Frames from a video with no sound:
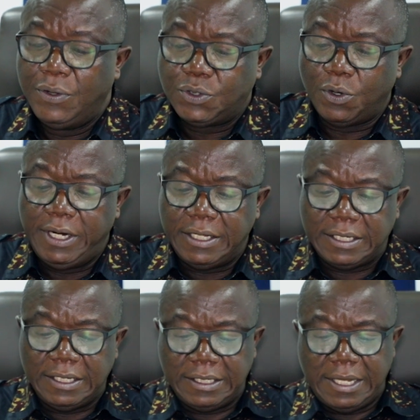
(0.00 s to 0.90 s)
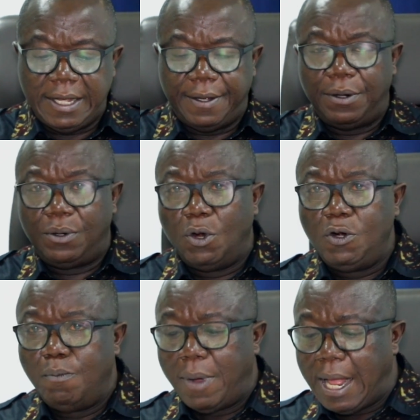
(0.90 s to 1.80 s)
So this is the
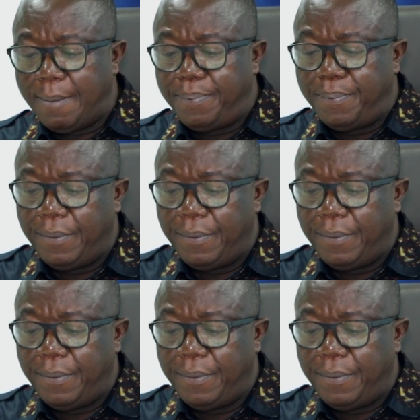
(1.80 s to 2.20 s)
roadmap